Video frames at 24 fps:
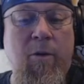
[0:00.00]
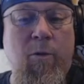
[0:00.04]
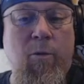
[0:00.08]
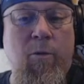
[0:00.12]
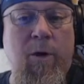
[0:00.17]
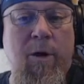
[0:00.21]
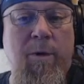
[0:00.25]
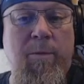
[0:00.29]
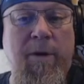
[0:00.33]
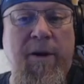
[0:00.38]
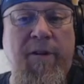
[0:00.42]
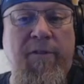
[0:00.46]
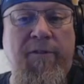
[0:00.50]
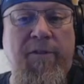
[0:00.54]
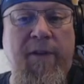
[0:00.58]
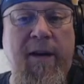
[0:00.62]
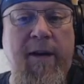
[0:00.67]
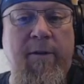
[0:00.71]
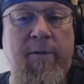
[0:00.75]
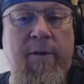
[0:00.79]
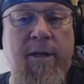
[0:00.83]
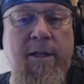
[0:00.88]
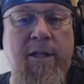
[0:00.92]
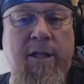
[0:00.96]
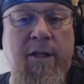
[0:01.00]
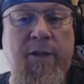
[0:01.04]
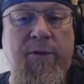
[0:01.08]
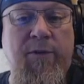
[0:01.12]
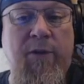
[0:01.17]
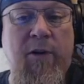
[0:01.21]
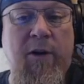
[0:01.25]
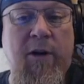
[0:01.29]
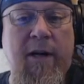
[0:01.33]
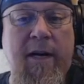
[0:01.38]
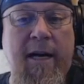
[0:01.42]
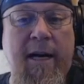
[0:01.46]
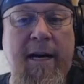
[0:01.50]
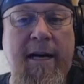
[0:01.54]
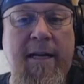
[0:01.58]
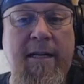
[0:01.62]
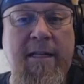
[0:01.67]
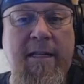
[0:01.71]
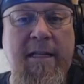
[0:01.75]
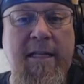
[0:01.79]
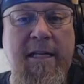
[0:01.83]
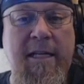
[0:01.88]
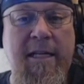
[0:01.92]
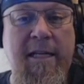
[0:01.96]
One of my favorites as far
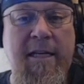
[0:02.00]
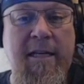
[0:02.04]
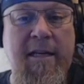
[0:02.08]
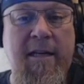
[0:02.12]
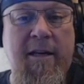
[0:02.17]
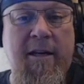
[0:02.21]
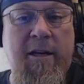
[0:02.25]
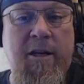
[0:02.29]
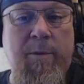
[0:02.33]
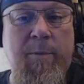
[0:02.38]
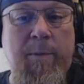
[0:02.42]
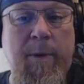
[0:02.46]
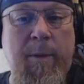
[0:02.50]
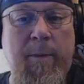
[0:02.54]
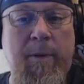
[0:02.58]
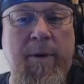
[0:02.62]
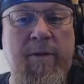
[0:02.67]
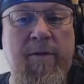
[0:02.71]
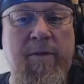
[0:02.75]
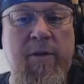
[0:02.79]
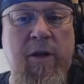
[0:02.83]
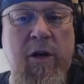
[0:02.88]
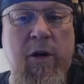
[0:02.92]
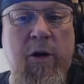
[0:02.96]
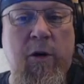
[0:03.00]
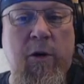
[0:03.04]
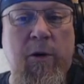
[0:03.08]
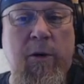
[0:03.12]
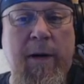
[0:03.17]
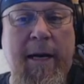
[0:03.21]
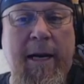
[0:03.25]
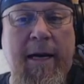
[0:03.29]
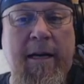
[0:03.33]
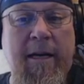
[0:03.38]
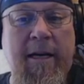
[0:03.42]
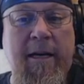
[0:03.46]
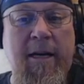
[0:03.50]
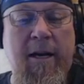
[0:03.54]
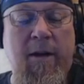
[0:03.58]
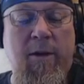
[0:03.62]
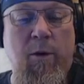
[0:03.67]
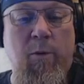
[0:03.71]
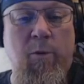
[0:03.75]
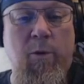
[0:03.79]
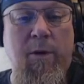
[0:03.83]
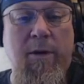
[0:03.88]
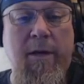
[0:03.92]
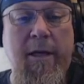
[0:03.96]
as the commemoratives go, and
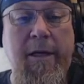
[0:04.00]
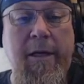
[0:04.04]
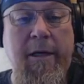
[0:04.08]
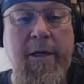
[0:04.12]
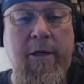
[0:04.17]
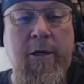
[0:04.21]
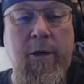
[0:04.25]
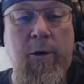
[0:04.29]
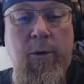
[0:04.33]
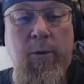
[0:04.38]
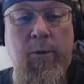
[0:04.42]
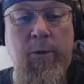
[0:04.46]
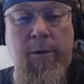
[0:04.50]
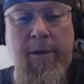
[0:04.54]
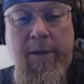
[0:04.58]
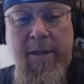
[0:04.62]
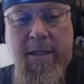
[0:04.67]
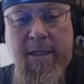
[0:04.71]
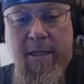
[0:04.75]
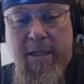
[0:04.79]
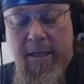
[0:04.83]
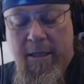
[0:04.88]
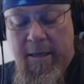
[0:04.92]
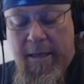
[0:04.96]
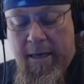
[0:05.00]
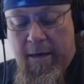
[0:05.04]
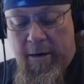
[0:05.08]
another one that you don't really see that